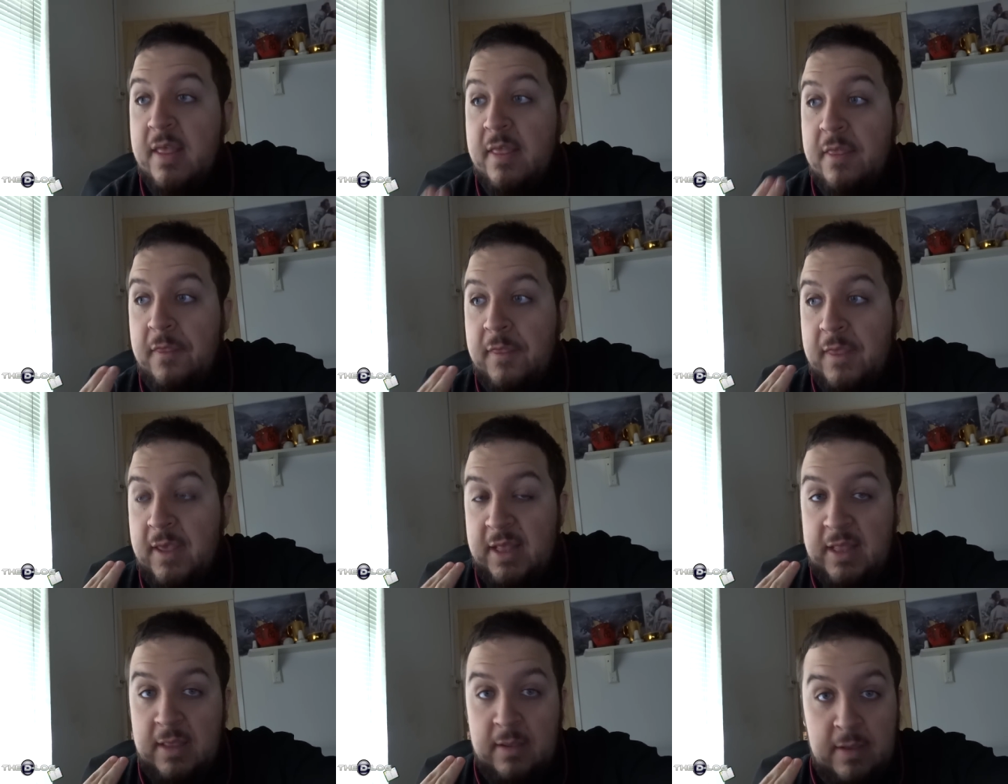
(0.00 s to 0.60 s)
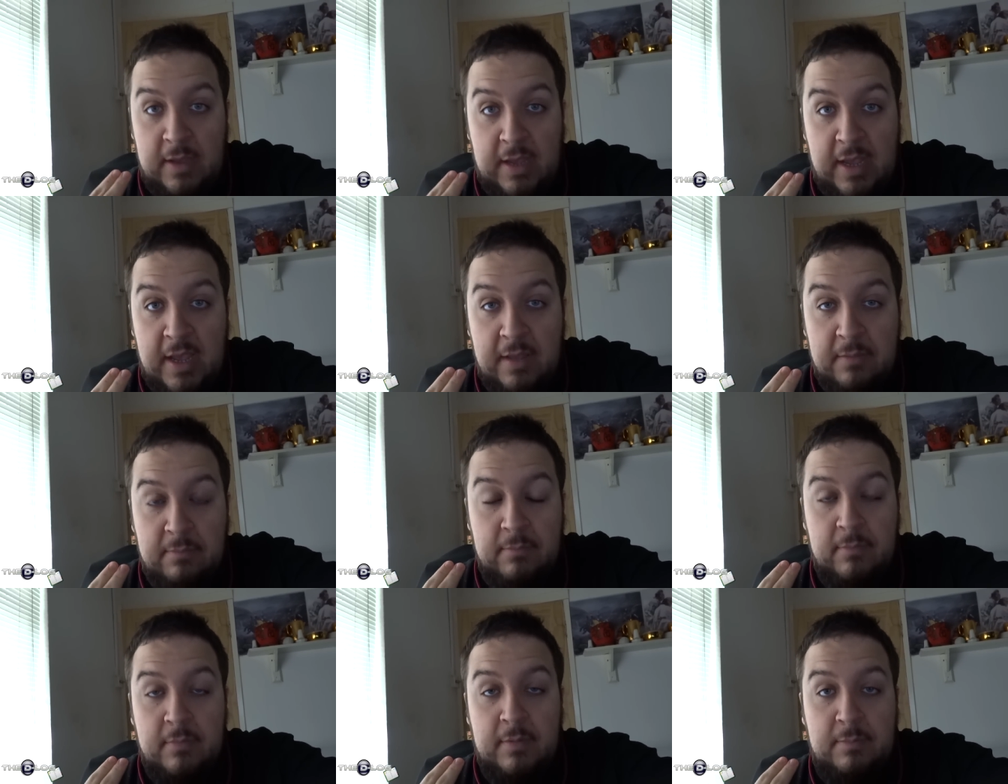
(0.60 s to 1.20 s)
Then
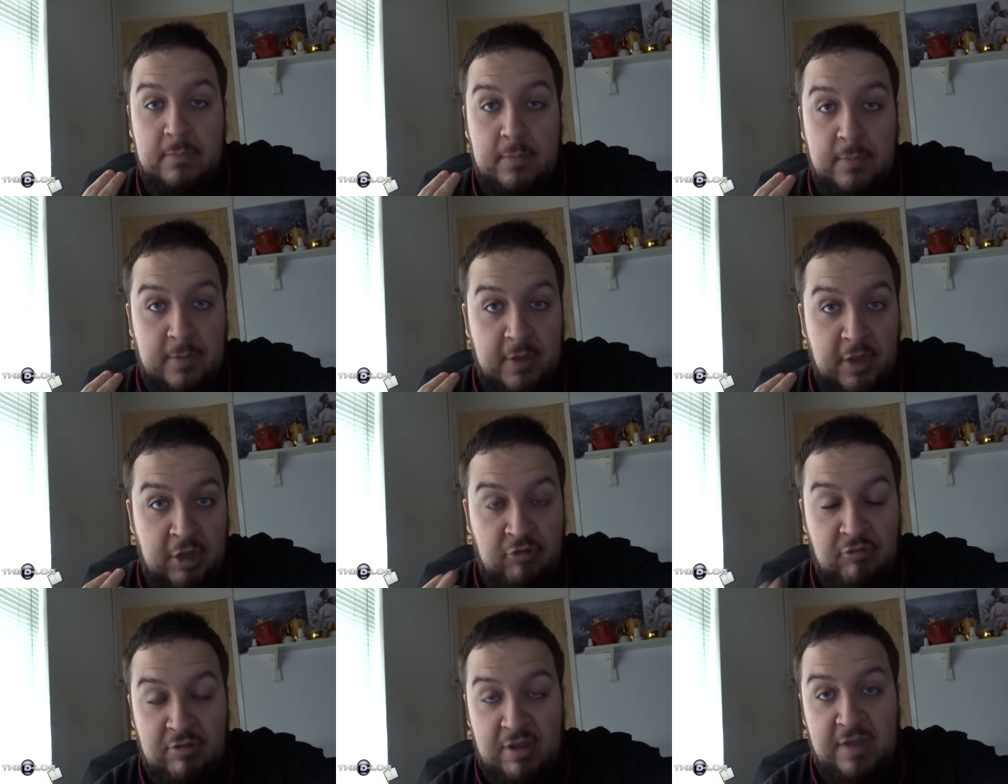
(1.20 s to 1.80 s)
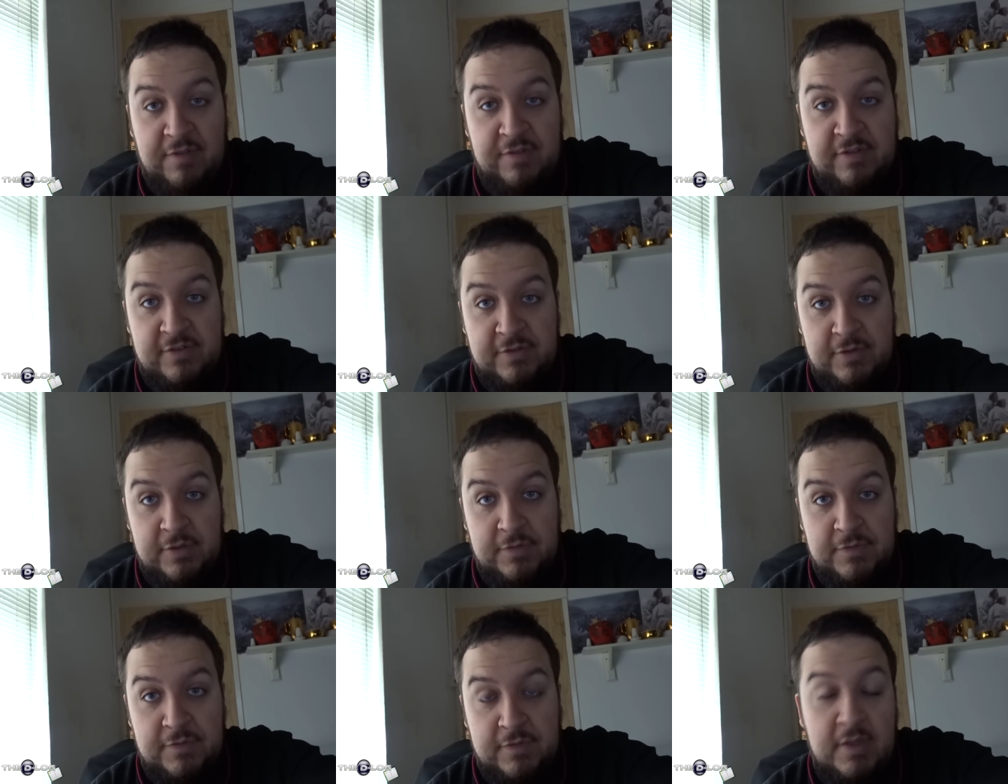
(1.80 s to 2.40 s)
um, my Minecraft
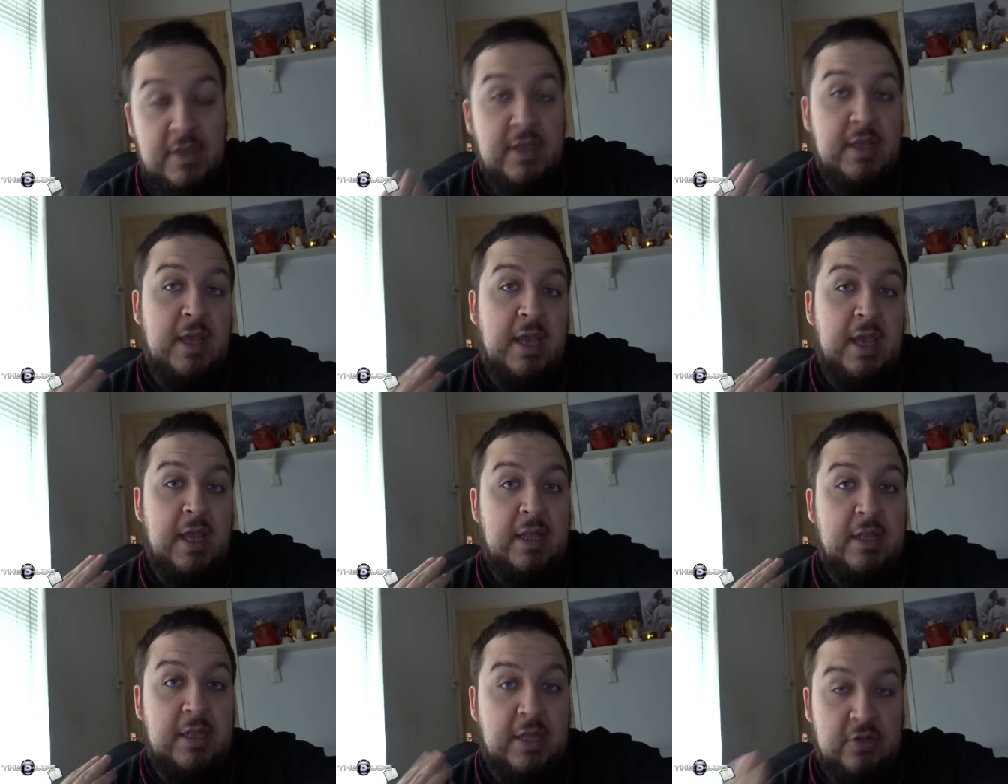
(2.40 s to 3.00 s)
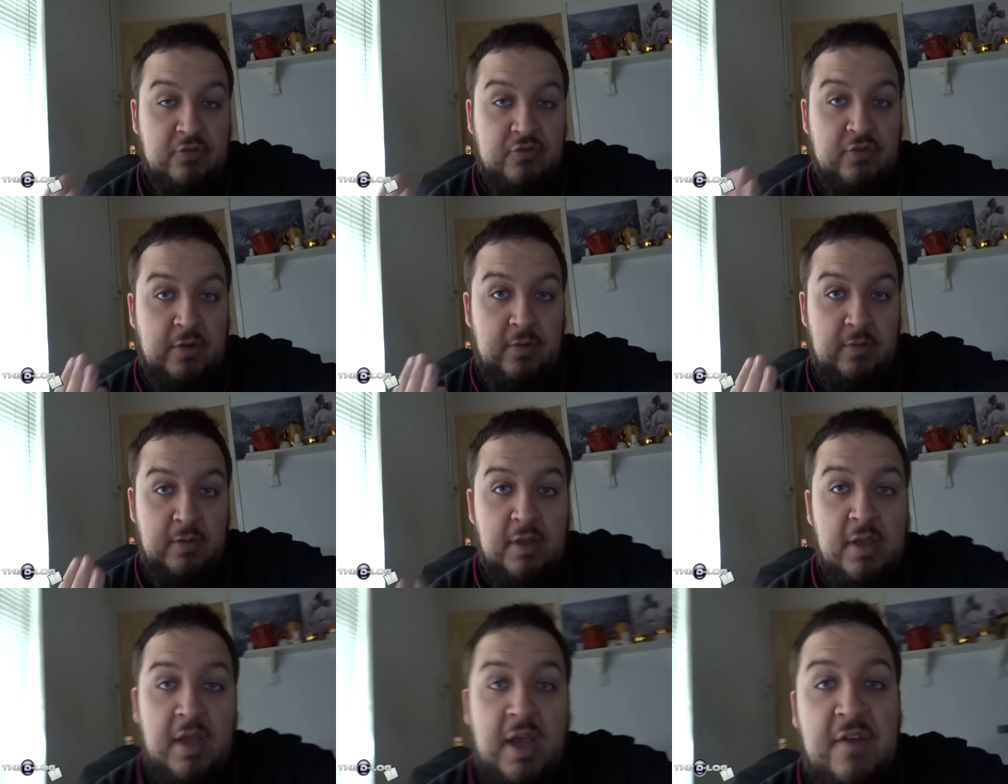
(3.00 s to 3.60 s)
stuff and Lotro.